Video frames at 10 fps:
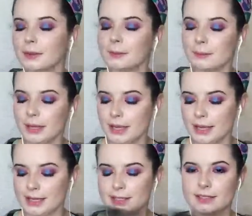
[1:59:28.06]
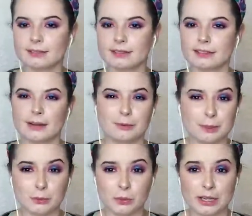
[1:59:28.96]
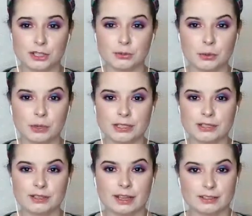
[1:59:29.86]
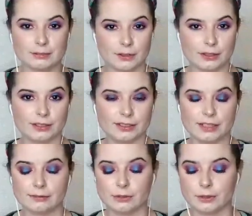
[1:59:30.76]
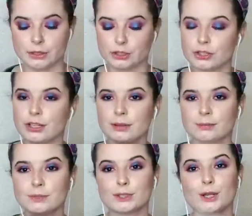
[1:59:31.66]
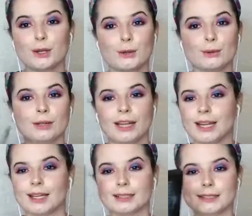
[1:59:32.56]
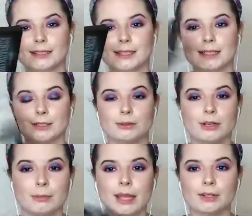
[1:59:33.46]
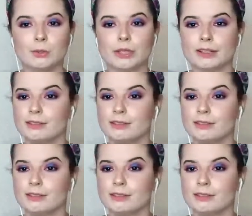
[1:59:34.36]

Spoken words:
But that would be way too noisy as far as like for the stream, so I just gotta do it all manually.